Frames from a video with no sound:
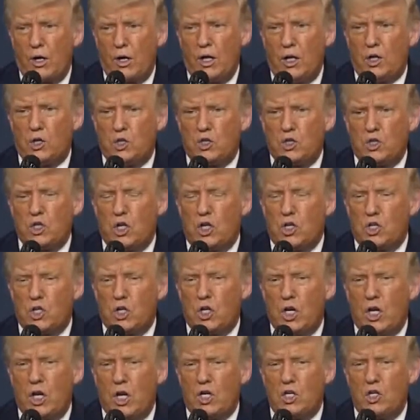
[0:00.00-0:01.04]
It's such
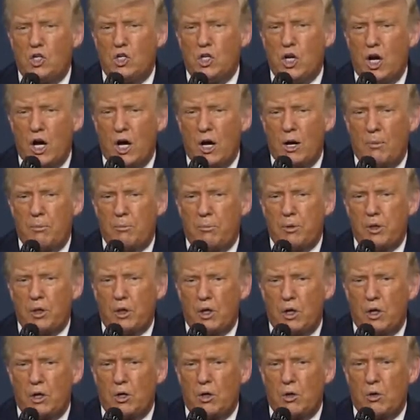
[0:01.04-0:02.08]
a job to
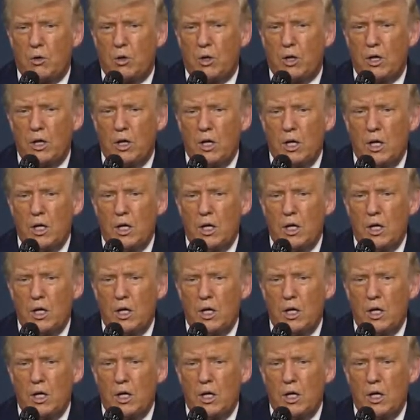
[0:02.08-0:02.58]
go and